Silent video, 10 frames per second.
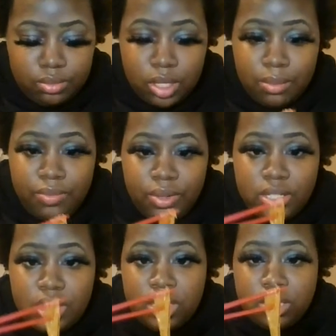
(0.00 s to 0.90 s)
I'm finna
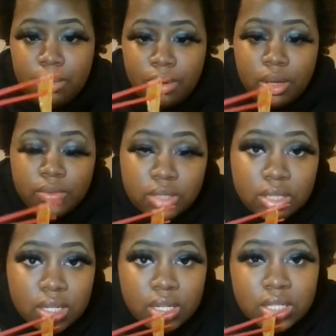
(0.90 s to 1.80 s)
taste the broth just
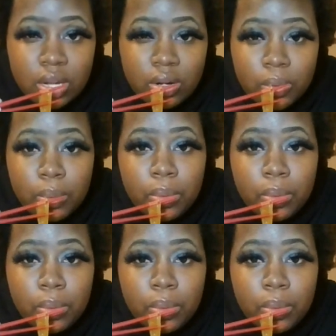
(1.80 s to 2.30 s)
to let y'all know.